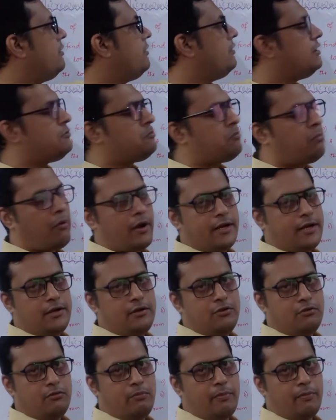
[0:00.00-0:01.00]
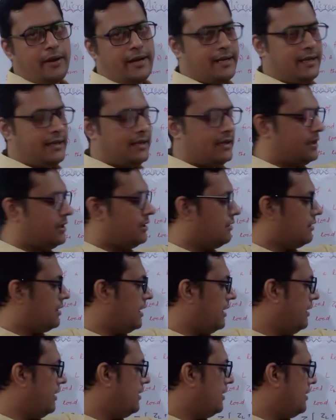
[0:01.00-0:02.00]
is 0.2 pi.
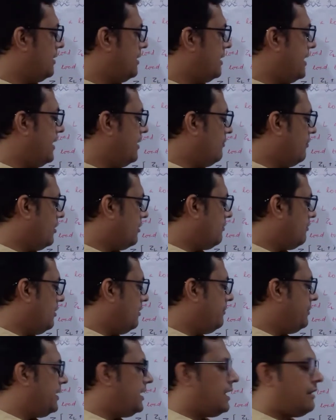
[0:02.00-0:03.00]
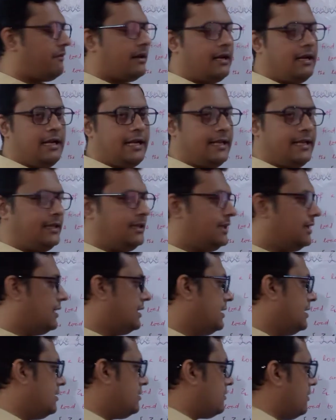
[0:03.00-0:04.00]
Okay. And what will be our length?
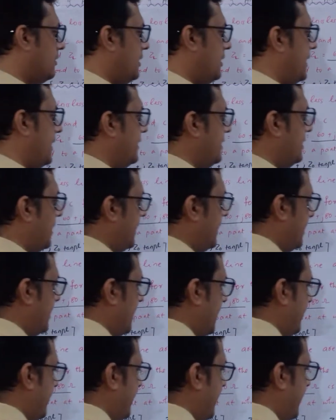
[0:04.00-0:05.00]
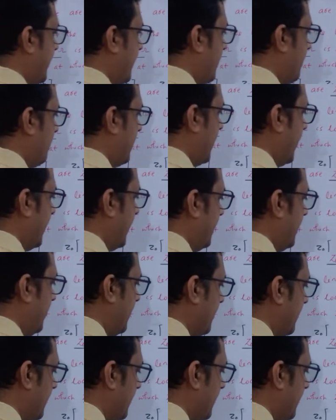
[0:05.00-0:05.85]
So length I can determine